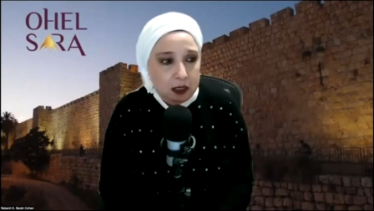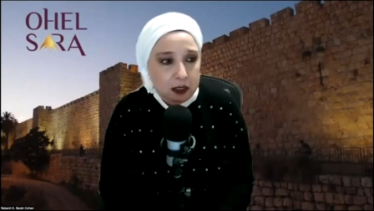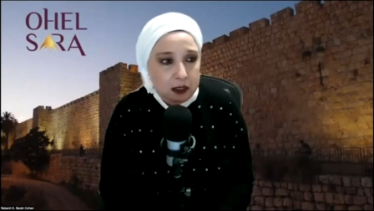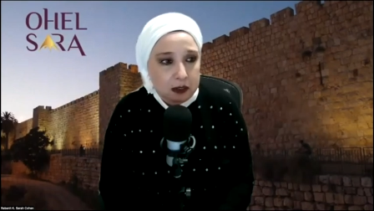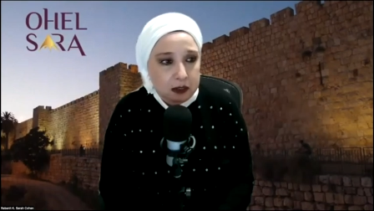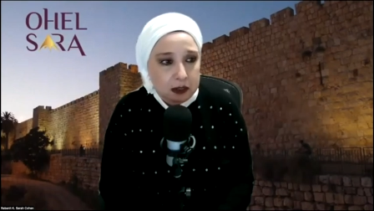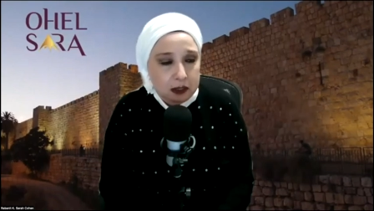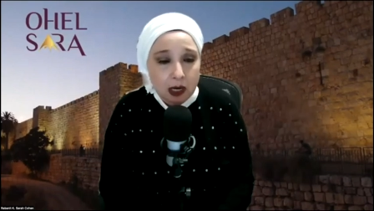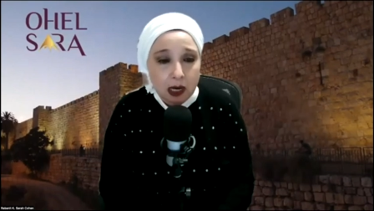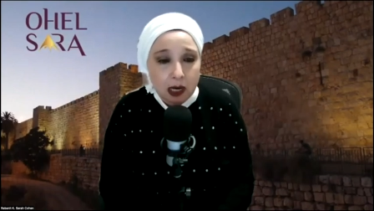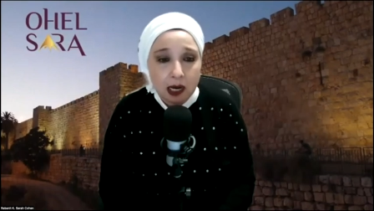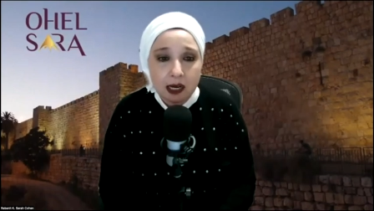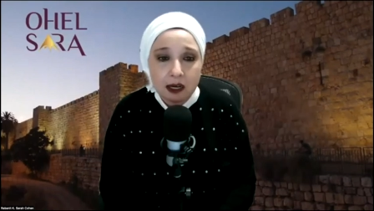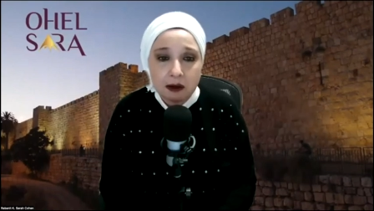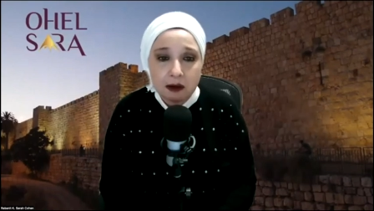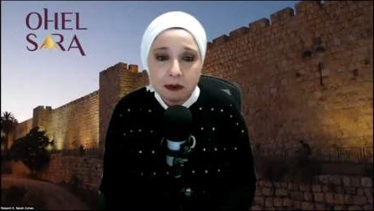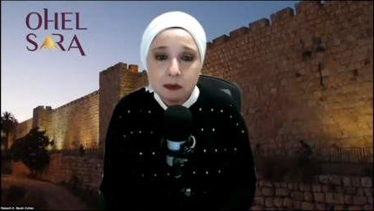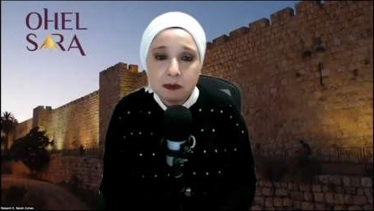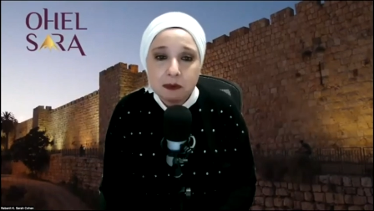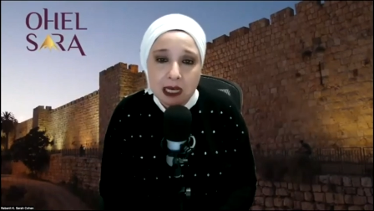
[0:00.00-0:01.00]
So
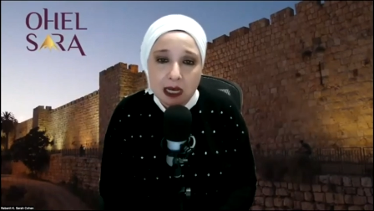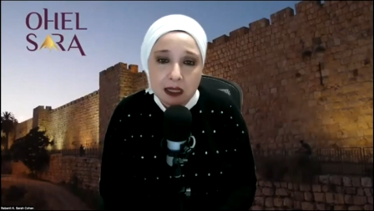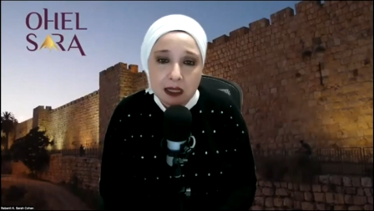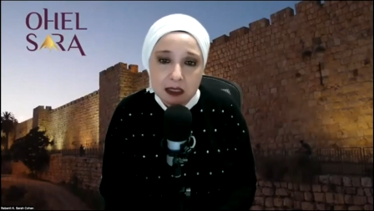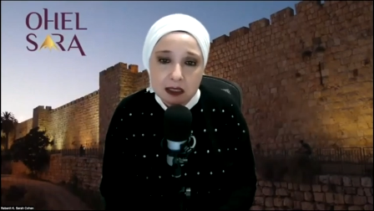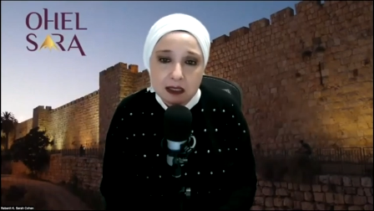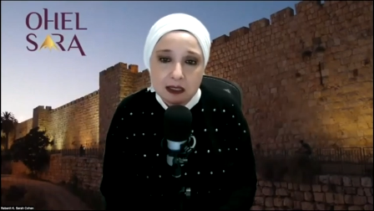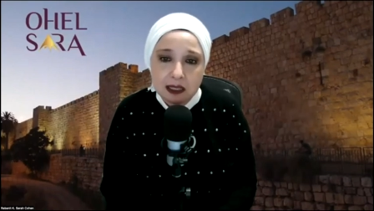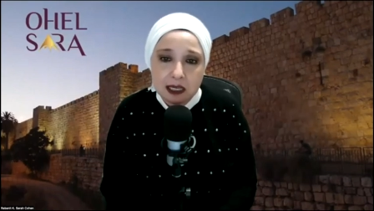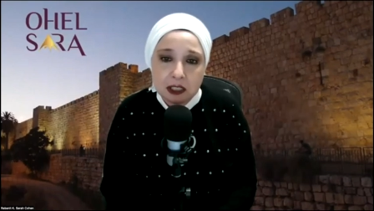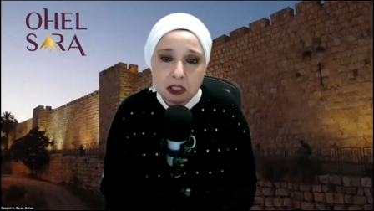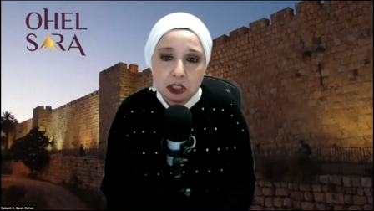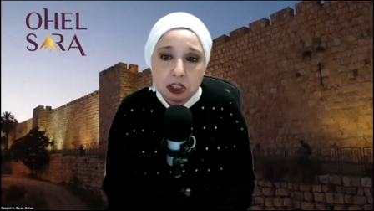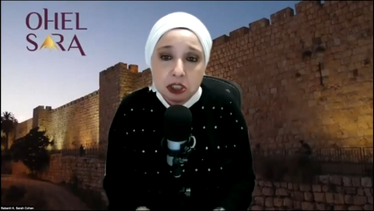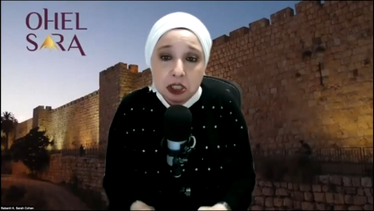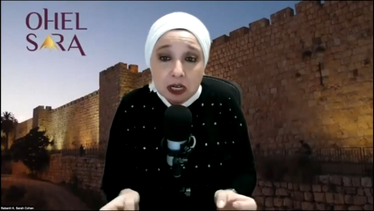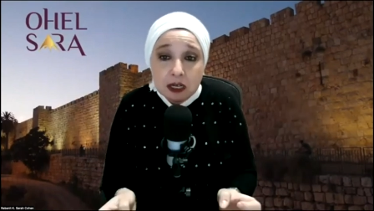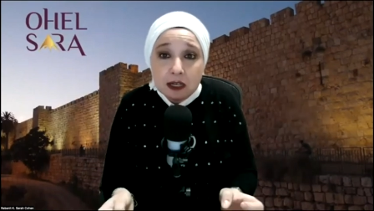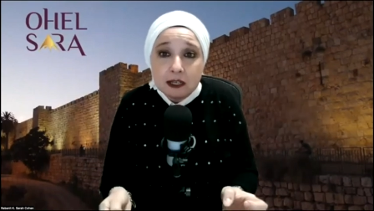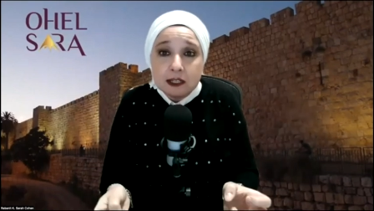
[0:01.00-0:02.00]
Chachamim tell us that
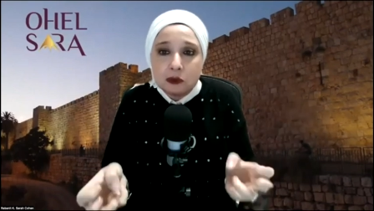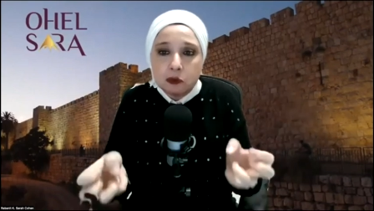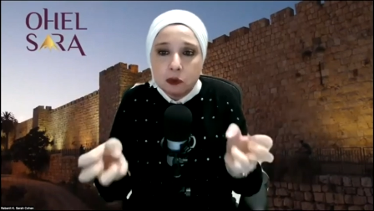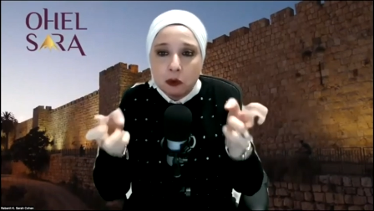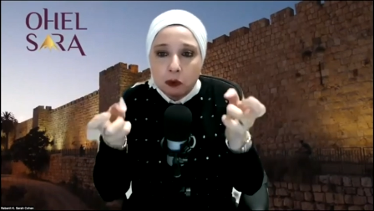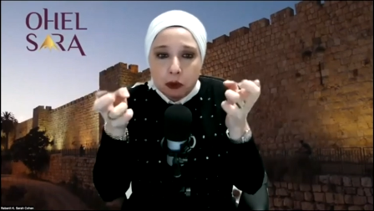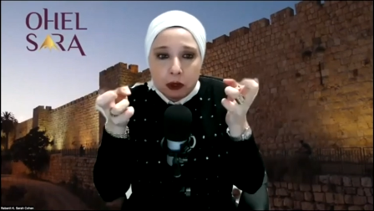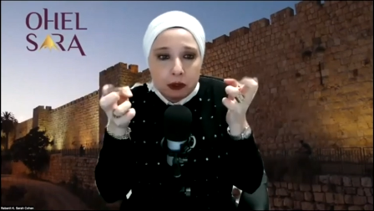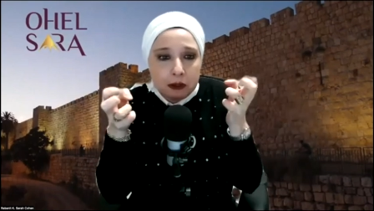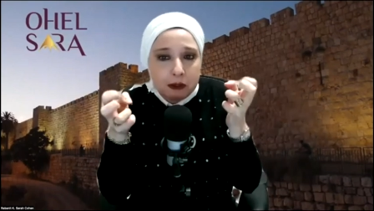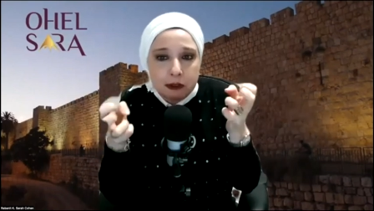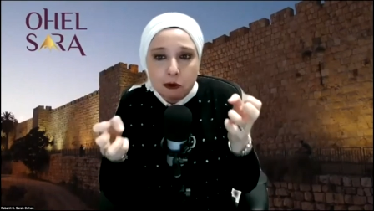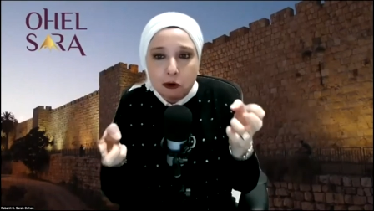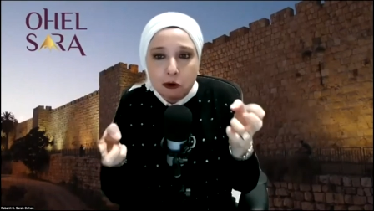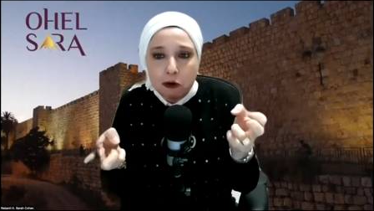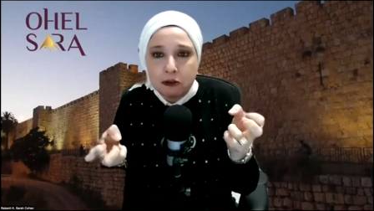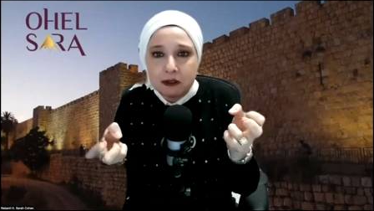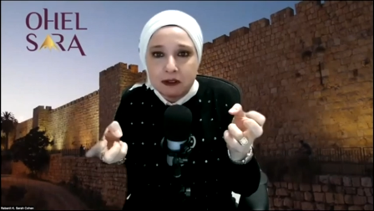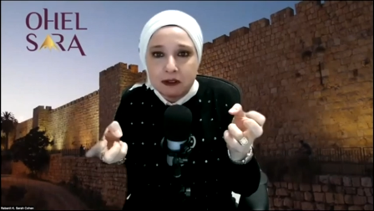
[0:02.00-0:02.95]
just when we thought